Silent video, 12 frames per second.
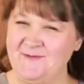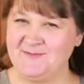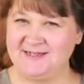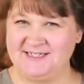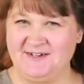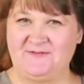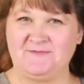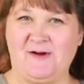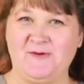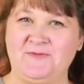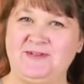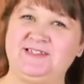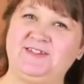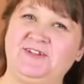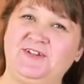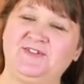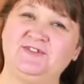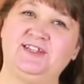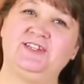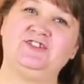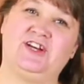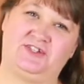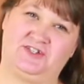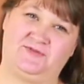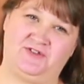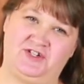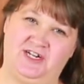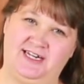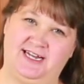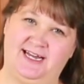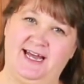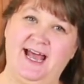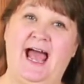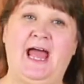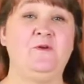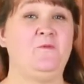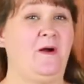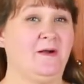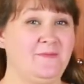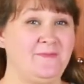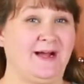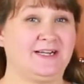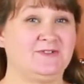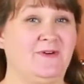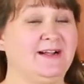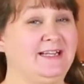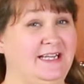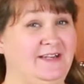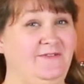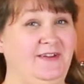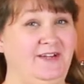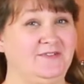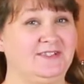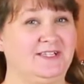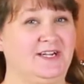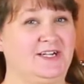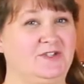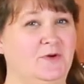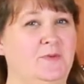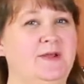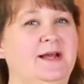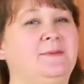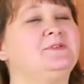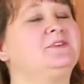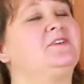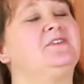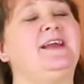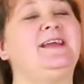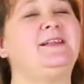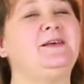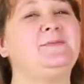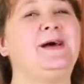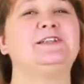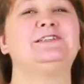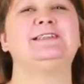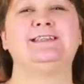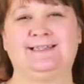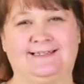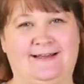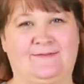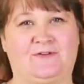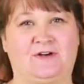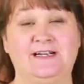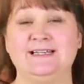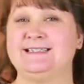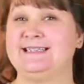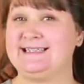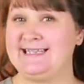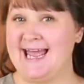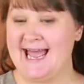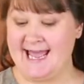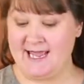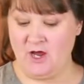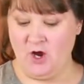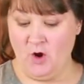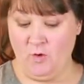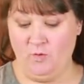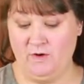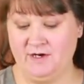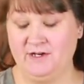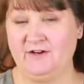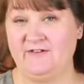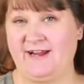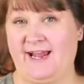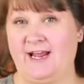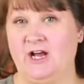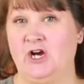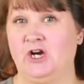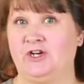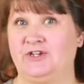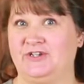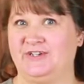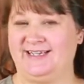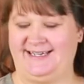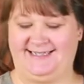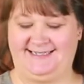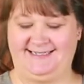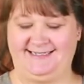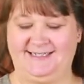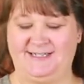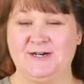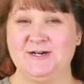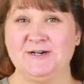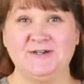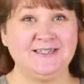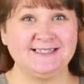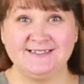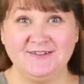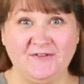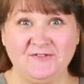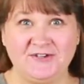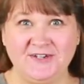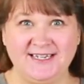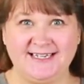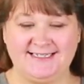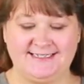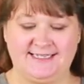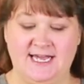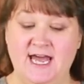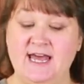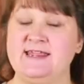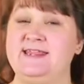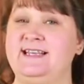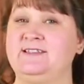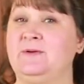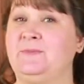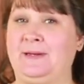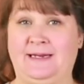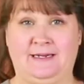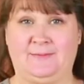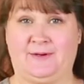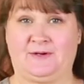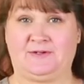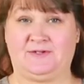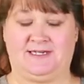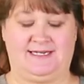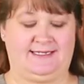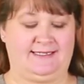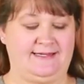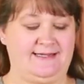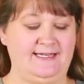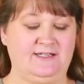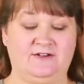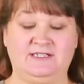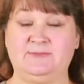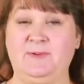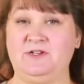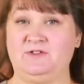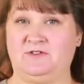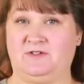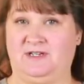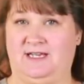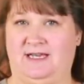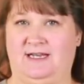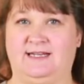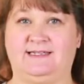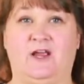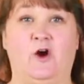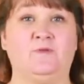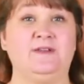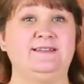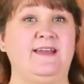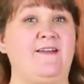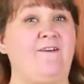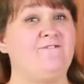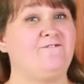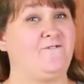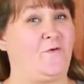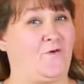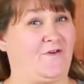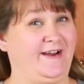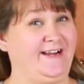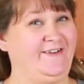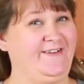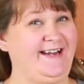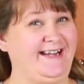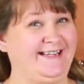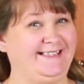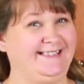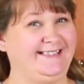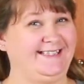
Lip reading: Misty from Mommy Studios in Chester, Virginia, and welcome back to our kid video series where we come to create, imagine, and discover. Today, we're going to create cookies. Who doesn't love cookies? These are peanut butter cookies, and these are a special cookie because they only take 4 ingredients.